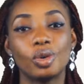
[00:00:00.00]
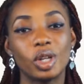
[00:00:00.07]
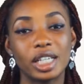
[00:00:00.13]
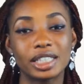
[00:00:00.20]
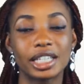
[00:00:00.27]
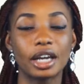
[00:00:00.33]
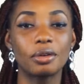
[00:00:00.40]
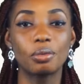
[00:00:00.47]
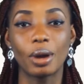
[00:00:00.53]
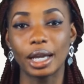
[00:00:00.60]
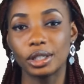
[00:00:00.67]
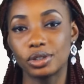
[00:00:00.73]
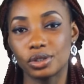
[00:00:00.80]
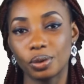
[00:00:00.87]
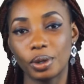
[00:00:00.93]
let's get
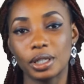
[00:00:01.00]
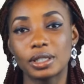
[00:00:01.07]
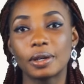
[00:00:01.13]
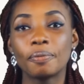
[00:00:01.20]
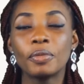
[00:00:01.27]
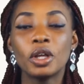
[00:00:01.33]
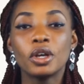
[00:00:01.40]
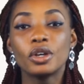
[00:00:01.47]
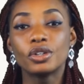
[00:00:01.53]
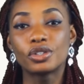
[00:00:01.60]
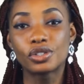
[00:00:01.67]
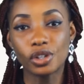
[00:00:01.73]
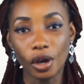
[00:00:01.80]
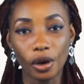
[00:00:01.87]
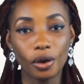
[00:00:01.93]
right to it.
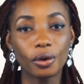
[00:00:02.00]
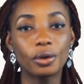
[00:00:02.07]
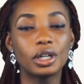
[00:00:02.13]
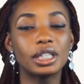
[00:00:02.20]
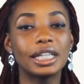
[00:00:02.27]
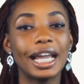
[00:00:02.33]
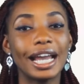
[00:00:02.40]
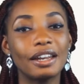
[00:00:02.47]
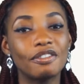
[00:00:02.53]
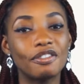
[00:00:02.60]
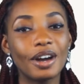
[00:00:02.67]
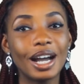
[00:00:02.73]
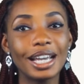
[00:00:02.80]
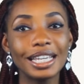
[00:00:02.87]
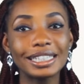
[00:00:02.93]
So the
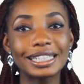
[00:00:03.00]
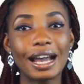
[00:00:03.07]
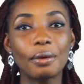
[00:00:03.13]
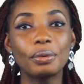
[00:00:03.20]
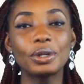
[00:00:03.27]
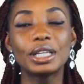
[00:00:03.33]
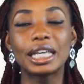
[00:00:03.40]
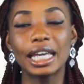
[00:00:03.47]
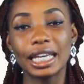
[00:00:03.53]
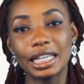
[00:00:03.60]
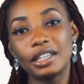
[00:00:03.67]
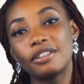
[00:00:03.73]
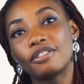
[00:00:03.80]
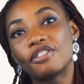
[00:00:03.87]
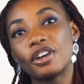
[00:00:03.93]
advice I would
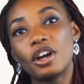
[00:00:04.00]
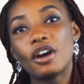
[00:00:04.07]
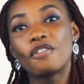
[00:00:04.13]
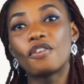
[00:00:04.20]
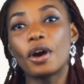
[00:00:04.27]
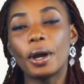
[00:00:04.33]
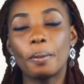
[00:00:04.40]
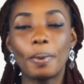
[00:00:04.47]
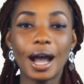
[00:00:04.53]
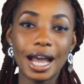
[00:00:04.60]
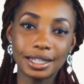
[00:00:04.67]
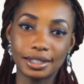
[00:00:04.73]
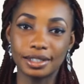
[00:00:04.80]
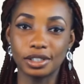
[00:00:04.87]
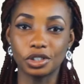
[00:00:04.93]
give for a
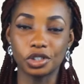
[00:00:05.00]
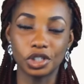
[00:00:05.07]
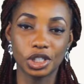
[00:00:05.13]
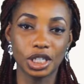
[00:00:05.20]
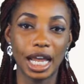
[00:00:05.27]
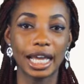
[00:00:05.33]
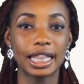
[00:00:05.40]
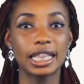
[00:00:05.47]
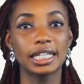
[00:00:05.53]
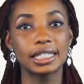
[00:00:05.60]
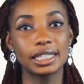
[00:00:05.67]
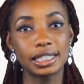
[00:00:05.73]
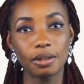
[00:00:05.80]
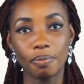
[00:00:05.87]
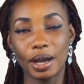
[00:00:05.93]
passage, like
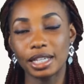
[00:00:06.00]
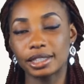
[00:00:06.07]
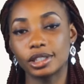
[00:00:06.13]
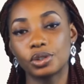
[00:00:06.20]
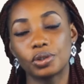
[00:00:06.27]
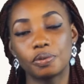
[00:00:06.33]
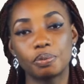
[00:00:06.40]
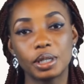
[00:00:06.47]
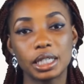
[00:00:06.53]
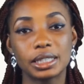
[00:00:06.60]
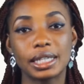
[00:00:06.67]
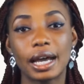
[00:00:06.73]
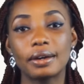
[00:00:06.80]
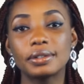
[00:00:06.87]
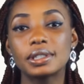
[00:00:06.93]
this is the passage you
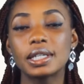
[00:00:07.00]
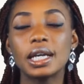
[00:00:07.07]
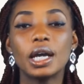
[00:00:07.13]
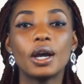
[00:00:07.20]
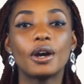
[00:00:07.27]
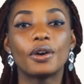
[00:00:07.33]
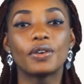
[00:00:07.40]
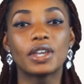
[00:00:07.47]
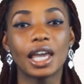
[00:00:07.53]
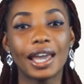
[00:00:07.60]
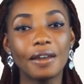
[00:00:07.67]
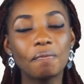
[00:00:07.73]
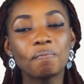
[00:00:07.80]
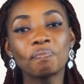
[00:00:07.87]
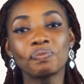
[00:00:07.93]
picked out,
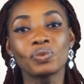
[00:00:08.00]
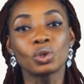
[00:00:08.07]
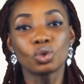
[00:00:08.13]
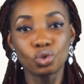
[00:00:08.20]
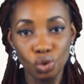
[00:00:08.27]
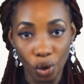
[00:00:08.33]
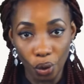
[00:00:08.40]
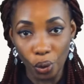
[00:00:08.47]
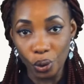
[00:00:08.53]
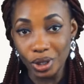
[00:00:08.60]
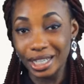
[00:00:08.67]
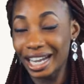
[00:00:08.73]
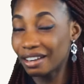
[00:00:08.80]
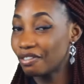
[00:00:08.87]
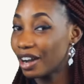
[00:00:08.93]
okay? So
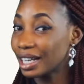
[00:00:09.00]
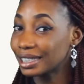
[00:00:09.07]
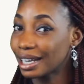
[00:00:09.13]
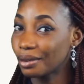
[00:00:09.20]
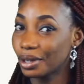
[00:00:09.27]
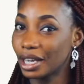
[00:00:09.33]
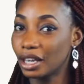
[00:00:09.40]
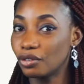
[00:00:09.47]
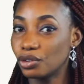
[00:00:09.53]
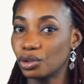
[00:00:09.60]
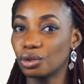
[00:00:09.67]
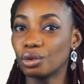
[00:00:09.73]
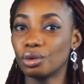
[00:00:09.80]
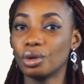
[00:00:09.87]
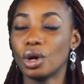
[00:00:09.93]
the advice I will give
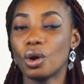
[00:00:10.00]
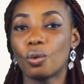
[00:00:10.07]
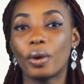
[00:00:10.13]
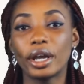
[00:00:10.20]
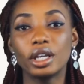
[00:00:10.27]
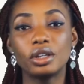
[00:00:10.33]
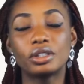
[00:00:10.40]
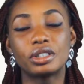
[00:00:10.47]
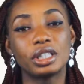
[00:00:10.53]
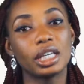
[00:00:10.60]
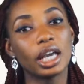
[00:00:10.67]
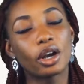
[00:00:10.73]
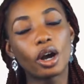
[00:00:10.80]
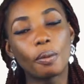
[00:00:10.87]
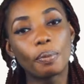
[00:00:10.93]
you when you
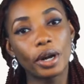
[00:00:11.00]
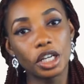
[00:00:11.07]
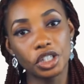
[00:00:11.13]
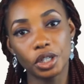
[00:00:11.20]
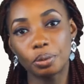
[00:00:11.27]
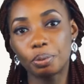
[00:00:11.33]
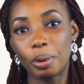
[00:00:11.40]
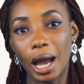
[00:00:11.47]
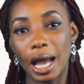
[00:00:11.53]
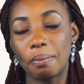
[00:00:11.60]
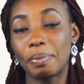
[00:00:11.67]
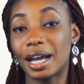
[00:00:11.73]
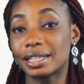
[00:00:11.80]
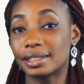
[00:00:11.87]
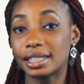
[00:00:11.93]
see a comprehension
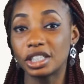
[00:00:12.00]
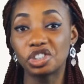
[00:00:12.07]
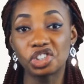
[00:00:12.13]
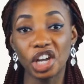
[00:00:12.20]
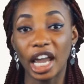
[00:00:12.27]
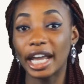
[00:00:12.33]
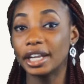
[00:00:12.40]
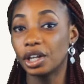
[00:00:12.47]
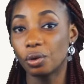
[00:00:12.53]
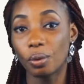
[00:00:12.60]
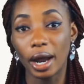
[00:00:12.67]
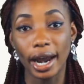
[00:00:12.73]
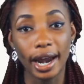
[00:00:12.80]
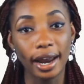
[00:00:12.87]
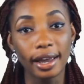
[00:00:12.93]
passage
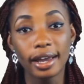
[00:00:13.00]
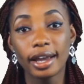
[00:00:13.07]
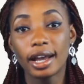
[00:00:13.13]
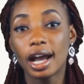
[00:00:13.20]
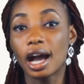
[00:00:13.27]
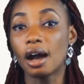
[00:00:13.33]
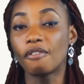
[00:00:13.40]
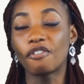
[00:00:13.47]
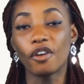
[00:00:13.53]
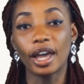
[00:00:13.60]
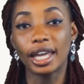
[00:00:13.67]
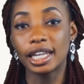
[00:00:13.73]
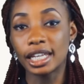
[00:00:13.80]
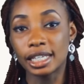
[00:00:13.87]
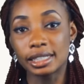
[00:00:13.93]
anywhere for
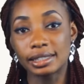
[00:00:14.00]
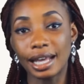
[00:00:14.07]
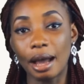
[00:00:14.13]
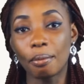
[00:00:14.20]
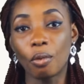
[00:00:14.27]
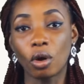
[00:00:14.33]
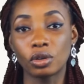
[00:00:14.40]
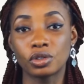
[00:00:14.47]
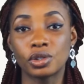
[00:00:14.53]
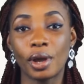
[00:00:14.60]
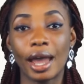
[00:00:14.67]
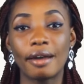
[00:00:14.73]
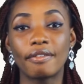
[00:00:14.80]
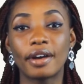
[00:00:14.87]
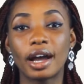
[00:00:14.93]
any exam
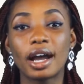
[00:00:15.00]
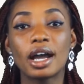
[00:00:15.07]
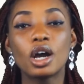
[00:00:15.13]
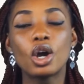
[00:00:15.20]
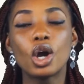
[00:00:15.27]
whatsoever,